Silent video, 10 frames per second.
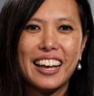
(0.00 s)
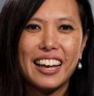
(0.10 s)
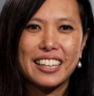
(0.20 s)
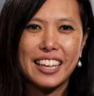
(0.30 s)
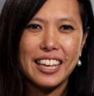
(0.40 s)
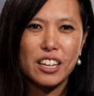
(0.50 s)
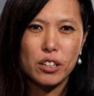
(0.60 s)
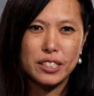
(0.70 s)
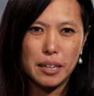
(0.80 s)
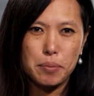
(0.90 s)
A key
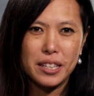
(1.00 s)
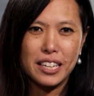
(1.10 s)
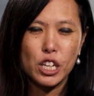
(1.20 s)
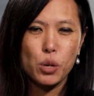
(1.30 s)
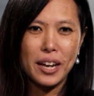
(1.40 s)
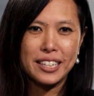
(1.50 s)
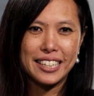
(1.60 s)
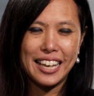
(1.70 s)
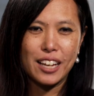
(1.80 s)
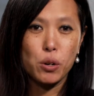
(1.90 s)
concept in the new aged
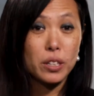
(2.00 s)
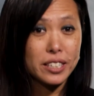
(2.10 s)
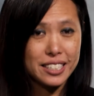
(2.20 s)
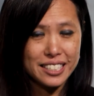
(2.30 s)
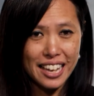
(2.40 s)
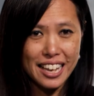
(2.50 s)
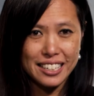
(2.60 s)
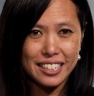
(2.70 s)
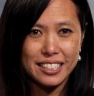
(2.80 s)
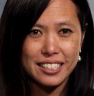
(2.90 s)
care quality
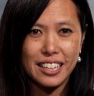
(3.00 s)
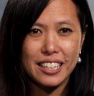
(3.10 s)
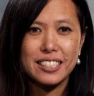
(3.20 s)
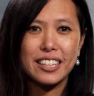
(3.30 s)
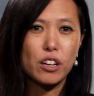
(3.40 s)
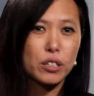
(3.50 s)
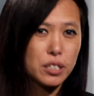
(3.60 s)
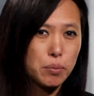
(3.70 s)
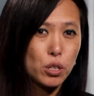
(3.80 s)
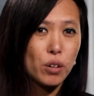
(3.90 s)
standards is the
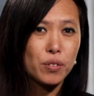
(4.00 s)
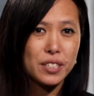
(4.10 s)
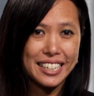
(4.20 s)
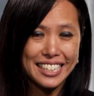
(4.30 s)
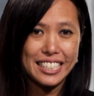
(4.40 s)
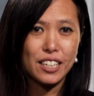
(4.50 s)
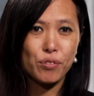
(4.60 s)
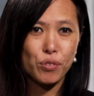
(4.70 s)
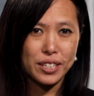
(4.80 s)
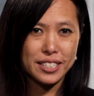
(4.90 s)
concept of dignity
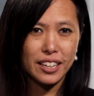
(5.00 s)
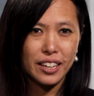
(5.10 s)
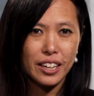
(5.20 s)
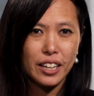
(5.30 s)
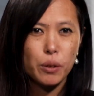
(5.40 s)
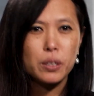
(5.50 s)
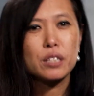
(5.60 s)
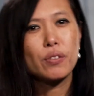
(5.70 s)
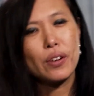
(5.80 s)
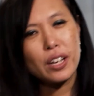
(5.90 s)
of risk, which is
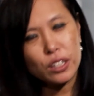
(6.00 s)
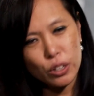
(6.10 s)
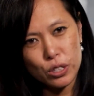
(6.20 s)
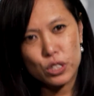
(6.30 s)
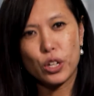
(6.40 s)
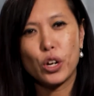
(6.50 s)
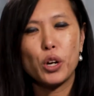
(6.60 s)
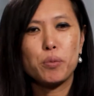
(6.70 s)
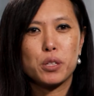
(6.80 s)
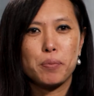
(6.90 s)
very close to
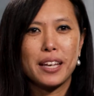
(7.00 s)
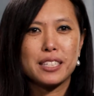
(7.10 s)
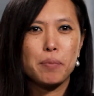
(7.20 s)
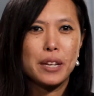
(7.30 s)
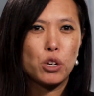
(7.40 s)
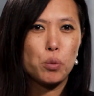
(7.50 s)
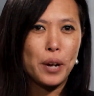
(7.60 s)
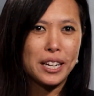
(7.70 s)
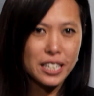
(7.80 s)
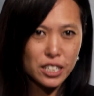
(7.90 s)
home to me as a medical
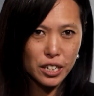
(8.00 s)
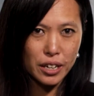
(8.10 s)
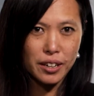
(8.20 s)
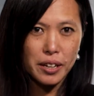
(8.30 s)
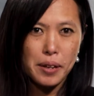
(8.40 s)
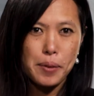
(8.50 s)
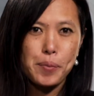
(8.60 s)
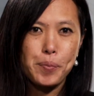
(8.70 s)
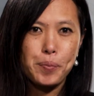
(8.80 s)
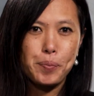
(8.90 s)
practitioner,
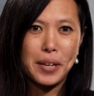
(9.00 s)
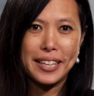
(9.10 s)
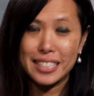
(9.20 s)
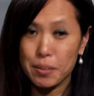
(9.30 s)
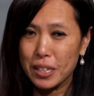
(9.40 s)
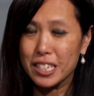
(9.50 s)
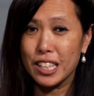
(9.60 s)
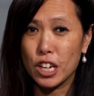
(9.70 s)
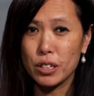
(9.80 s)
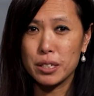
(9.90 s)
being similar to the
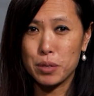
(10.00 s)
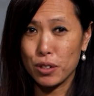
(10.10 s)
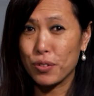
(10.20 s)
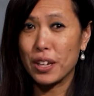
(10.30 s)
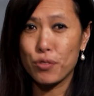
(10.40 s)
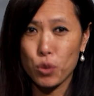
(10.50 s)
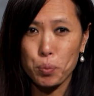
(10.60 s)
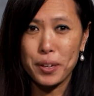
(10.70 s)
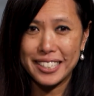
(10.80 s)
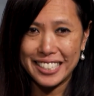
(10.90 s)
concept of informed
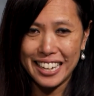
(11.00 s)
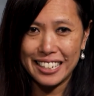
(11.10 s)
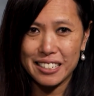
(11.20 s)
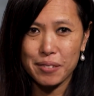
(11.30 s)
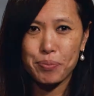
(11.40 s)
consent.